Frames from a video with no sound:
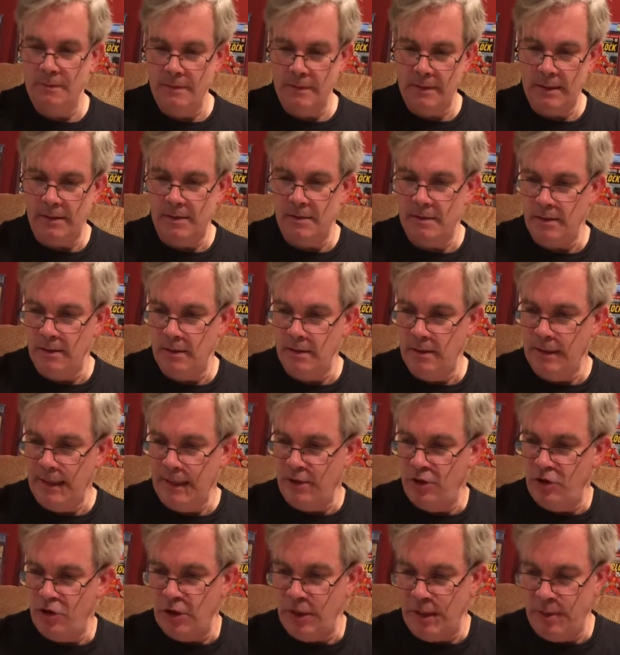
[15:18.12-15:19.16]
That's a
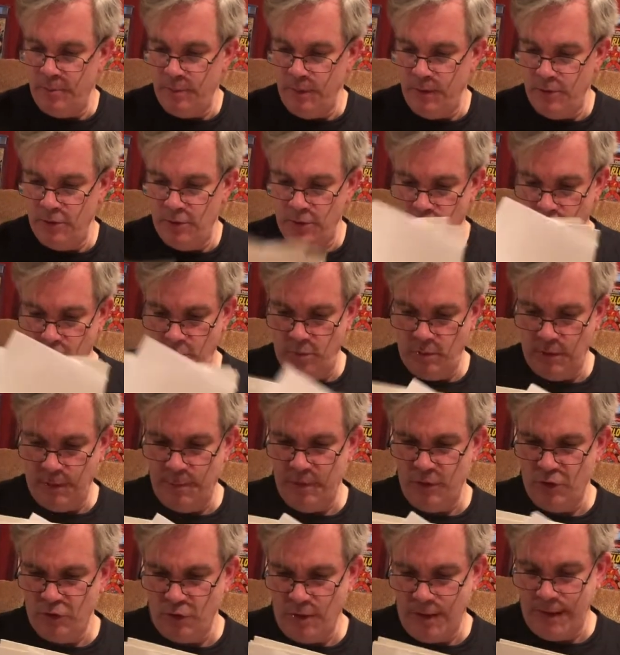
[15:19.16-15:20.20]
nice shape too. I've
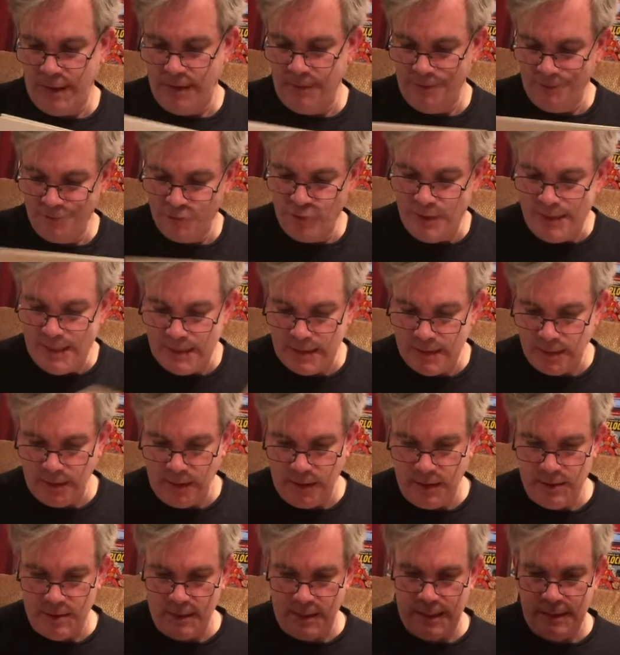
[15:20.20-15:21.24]
been trying
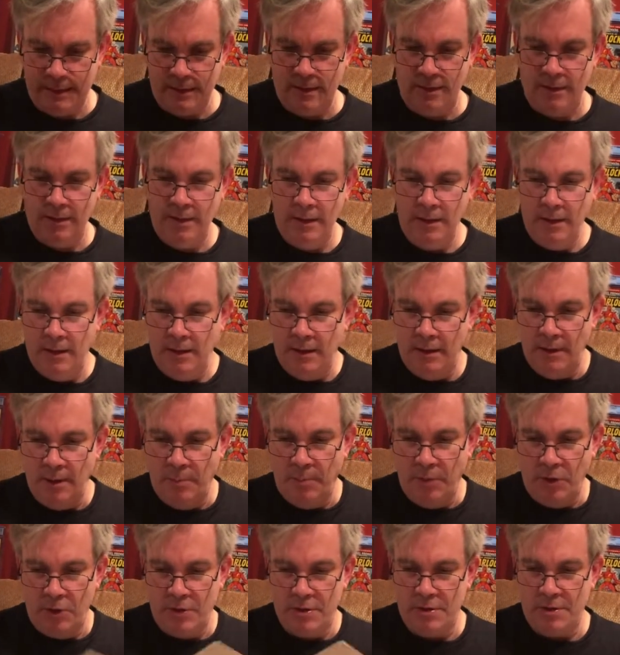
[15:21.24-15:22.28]
recently to get the
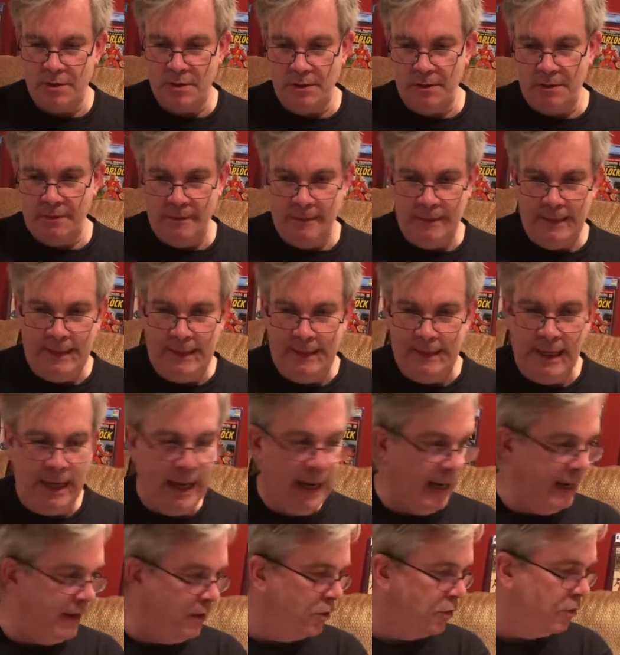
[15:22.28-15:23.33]
books in
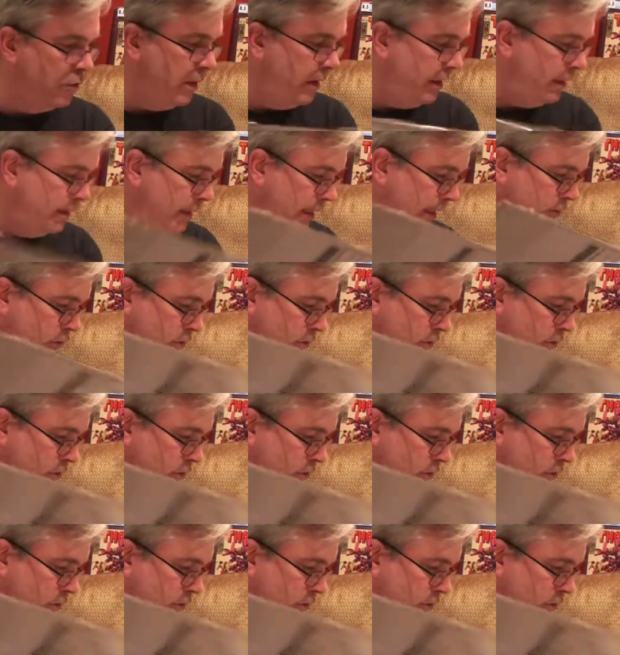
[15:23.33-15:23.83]
higher grade, not